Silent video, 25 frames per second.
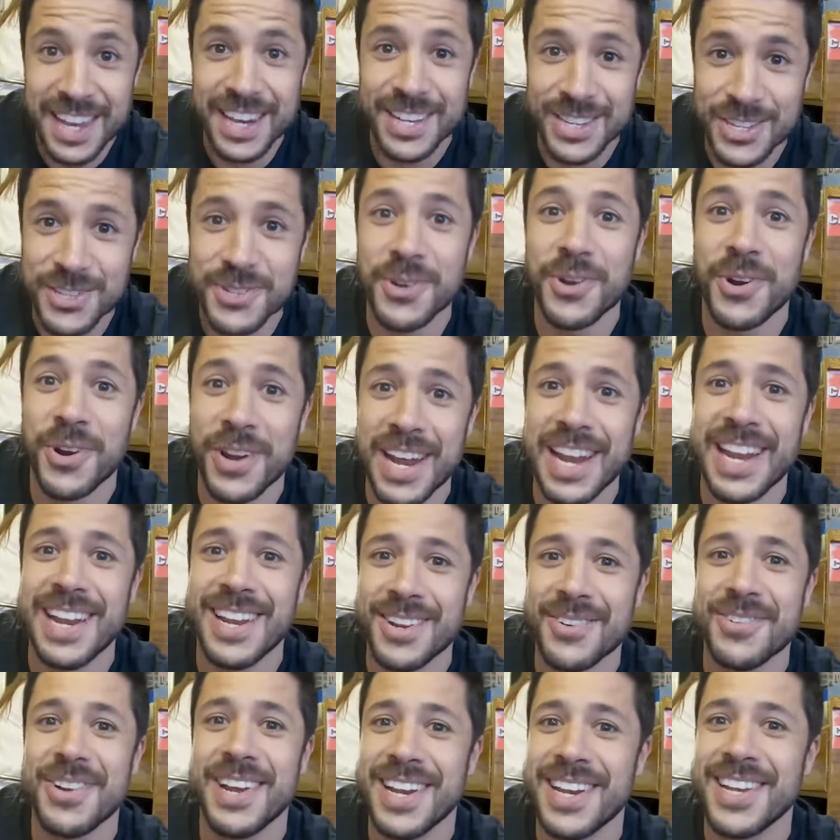It is
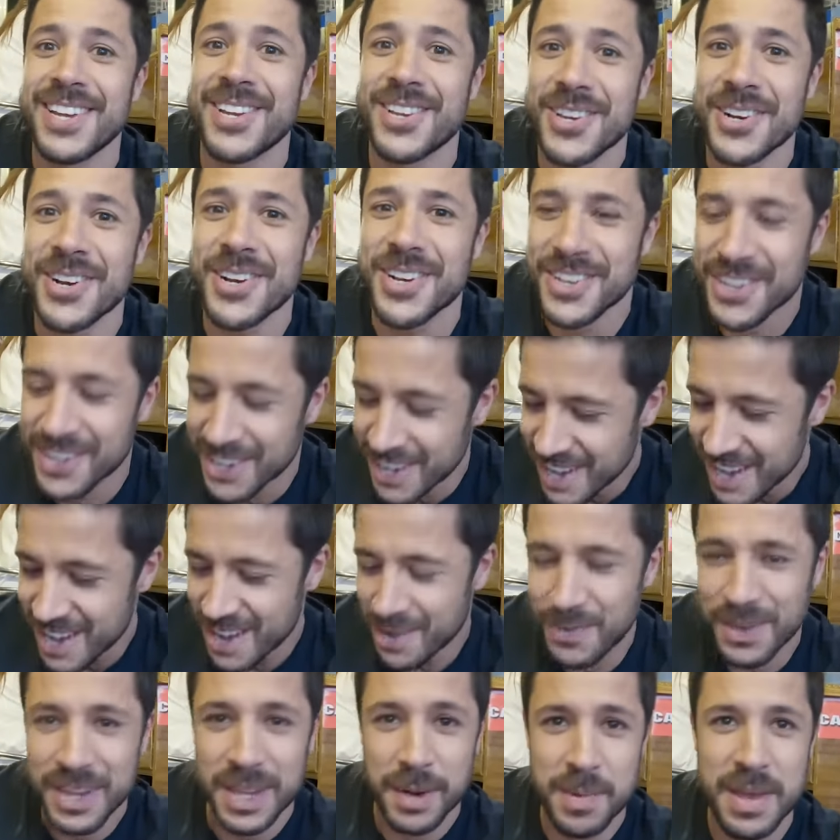really, really good.
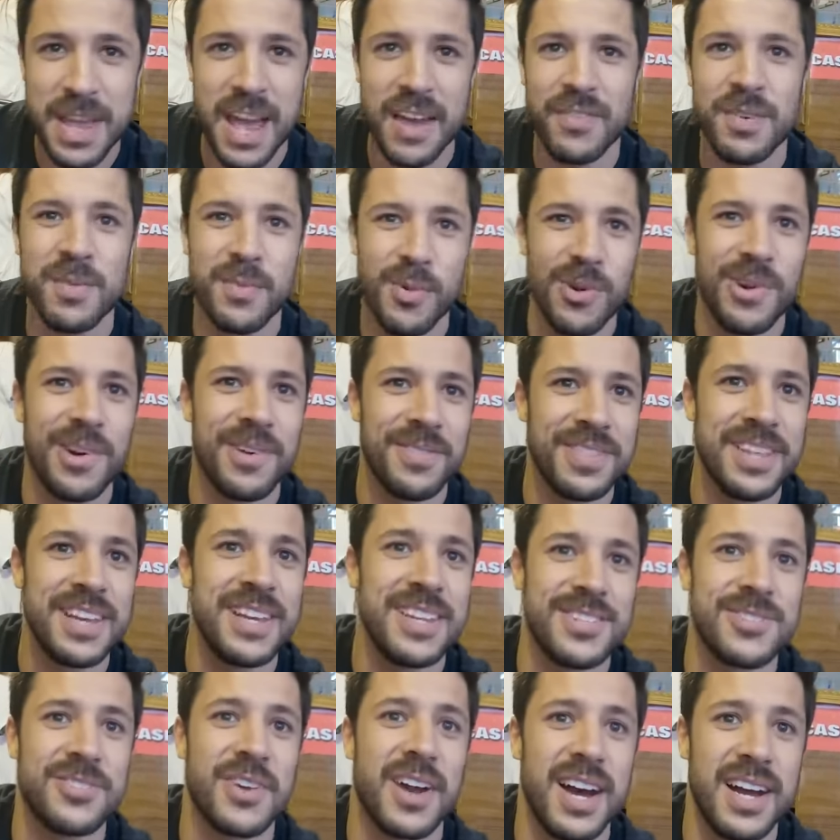We're going to be having more of
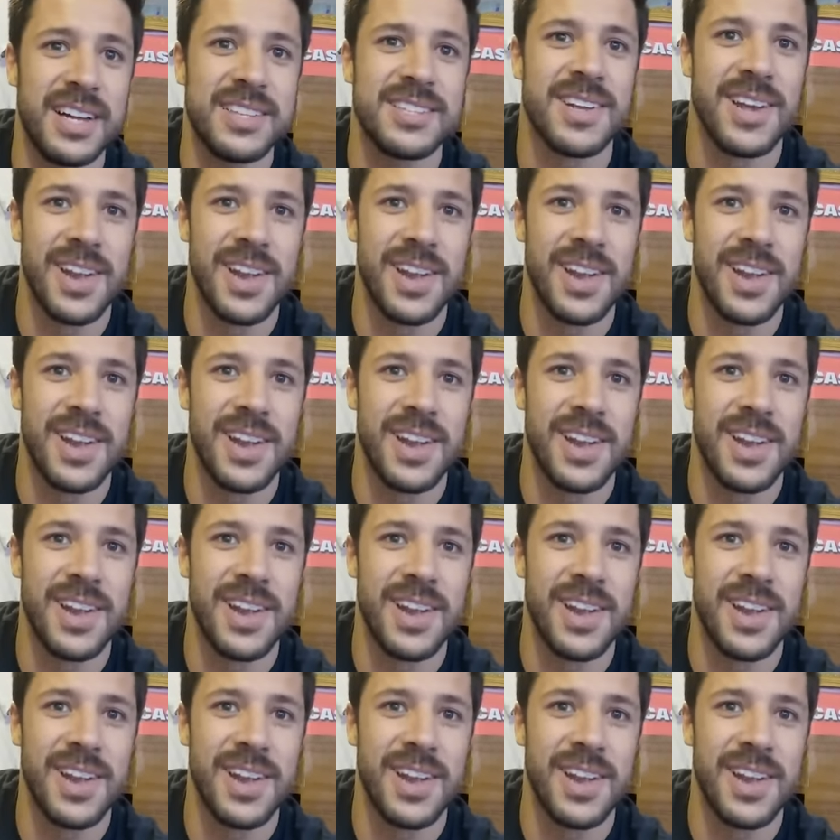these, right? Oh,